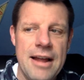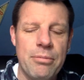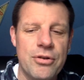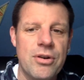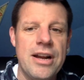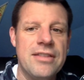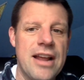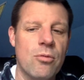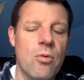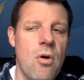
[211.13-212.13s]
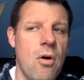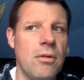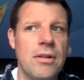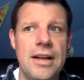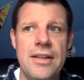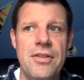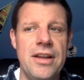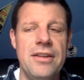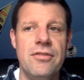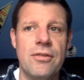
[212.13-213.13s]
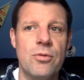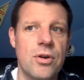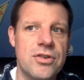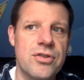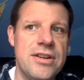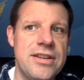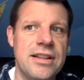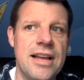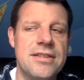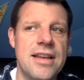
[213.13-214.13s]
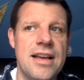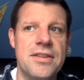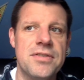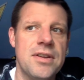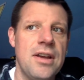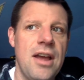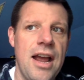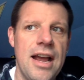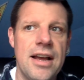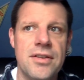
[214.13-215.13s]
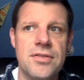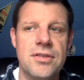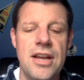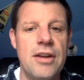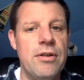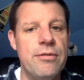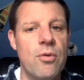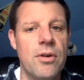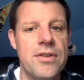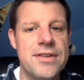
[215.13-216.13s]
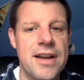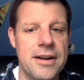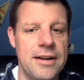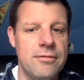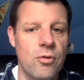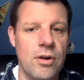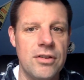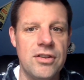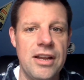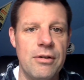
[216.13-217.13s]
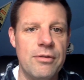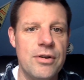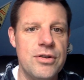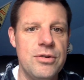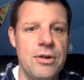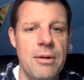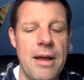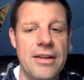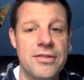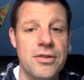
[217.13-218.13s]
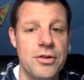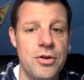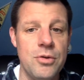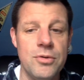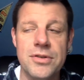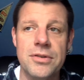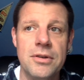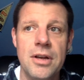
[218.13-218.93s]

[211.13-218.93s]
portraying that role. And then of course, Tracy Letts as Henry Ford II, whereas they referred to him as the Deuce.